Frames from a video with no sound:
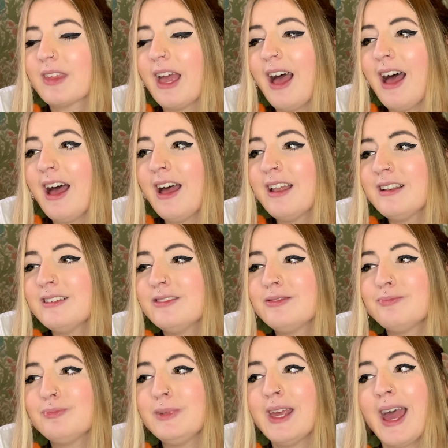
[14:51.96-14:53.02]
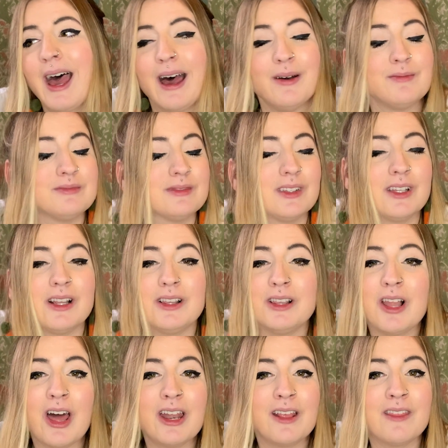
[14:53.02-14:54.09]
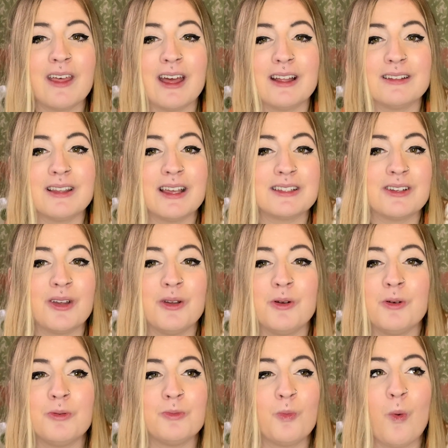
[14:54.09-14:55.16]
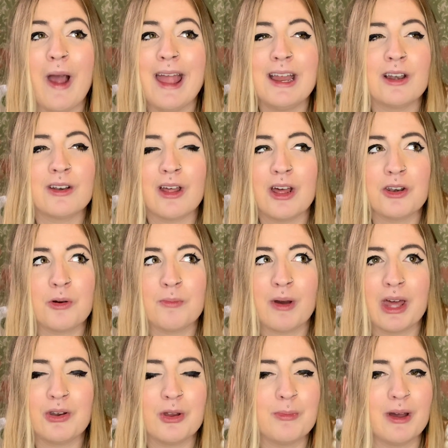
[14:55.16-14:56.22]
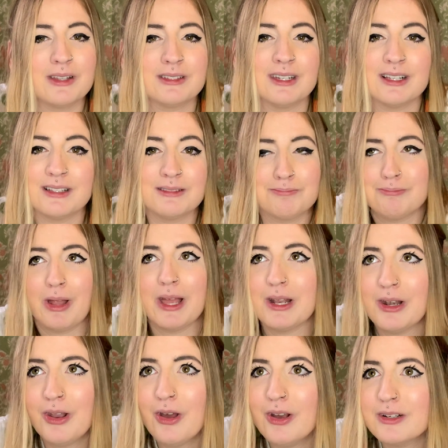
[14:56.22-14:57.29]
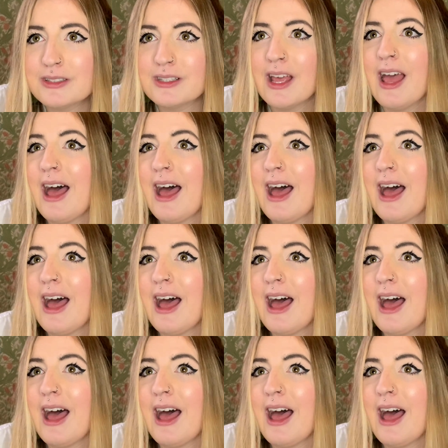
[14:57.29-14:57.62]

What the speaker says: and yeah, learning that there's no way a non-binary person like looks,